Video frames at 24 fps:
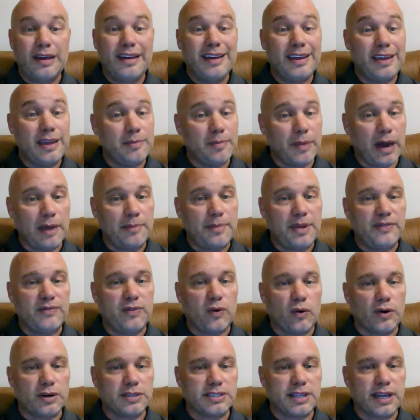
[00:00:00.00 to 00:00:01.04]
He might be
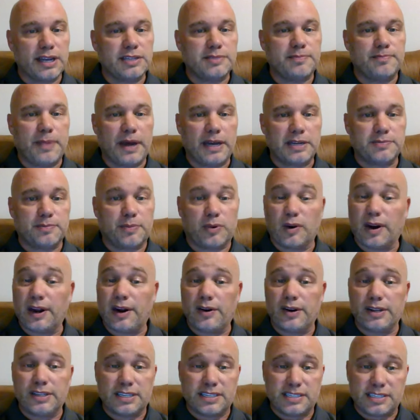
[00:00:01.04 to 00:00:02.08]
Florida State's best
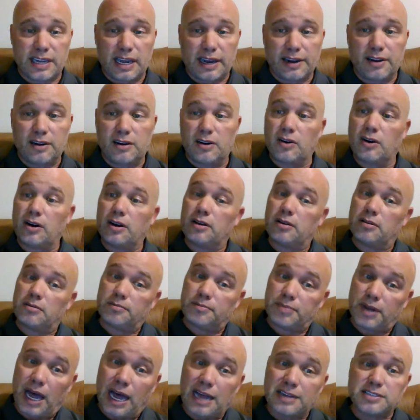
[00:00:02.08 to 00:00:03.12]
player in the secondary,
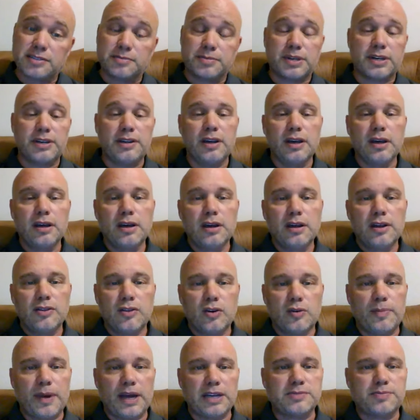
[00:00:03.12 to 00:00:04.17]
possibly
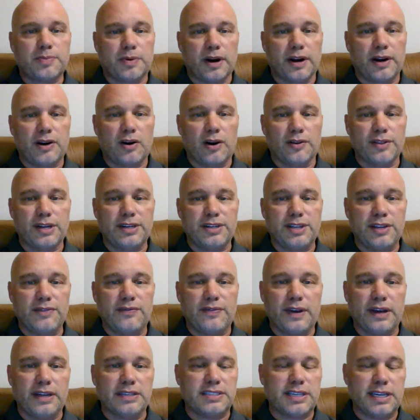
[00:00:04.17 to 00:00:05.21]
their best player on the defense.